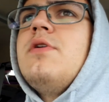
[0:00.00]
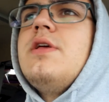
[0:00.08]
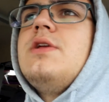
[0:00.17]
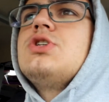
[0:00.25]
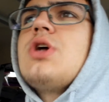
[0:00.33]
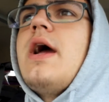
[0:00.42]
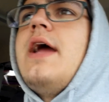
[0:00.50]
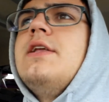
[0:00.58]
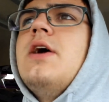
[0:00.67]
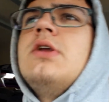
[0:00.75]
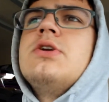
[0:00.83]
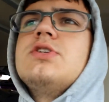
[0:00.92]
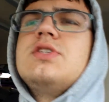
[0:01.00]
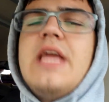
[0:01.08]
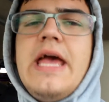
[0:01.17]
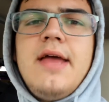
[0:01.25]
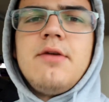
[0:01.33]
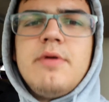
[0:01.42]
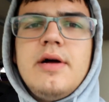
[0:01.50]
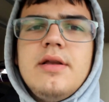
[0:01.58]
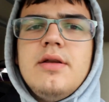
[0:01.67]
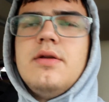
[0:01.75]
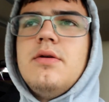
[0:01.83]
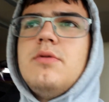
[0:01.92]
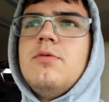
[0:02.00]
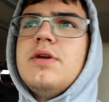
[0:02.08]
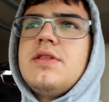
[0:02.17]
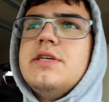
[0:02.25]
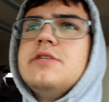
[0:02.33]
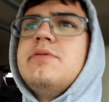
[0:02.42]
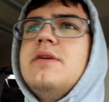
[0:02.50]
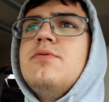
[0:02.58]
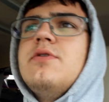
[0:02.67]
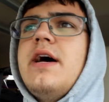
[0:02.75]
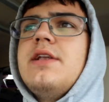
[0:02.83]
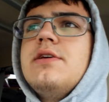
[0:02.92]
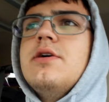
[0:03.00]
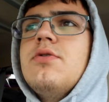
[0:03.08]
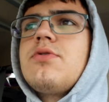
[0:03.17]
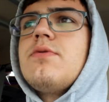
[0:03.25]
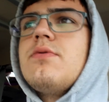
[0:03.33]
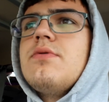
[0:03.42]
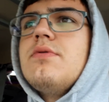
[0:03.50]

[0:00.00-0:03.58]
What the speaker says: trying to understand what these people had to go through.